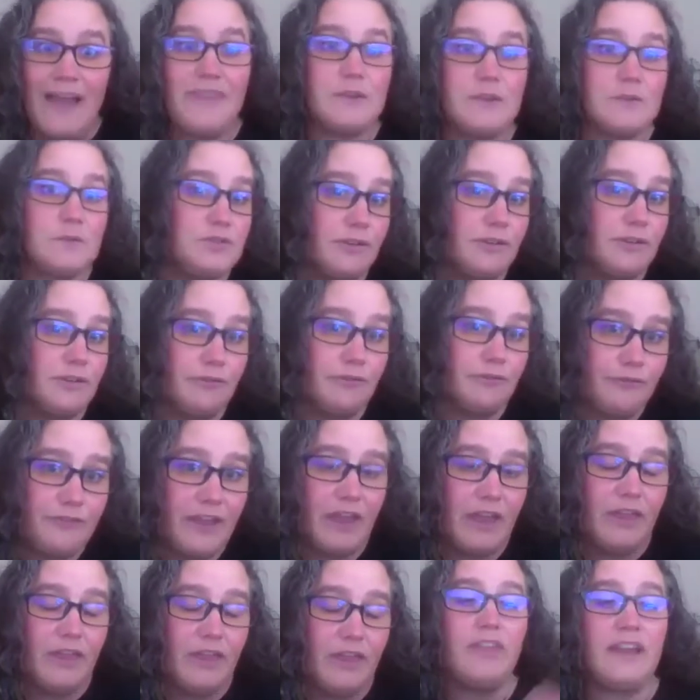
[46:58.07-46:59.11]
this was your
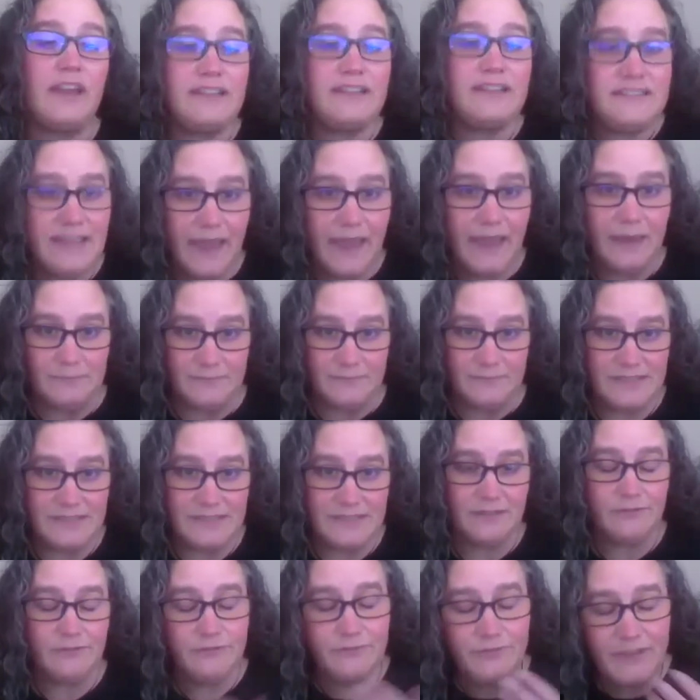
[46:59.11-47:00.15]
fifth
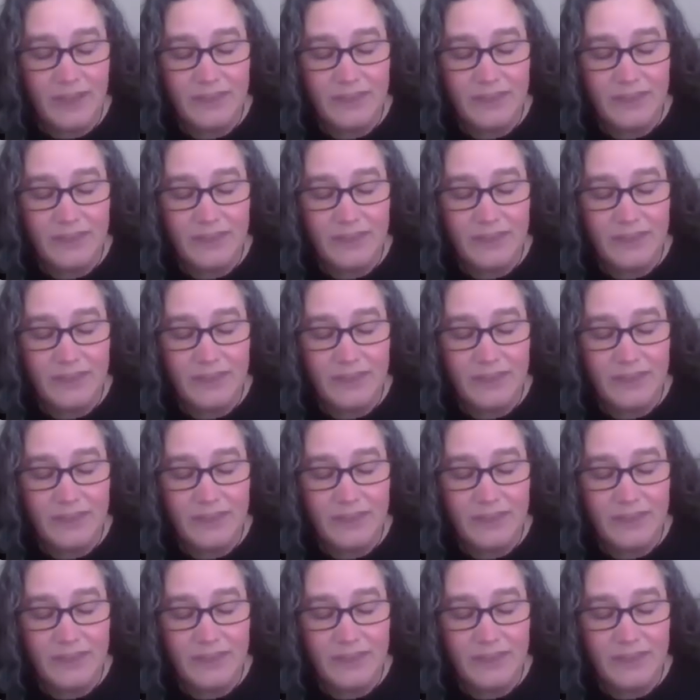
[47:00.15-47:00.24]
attempt.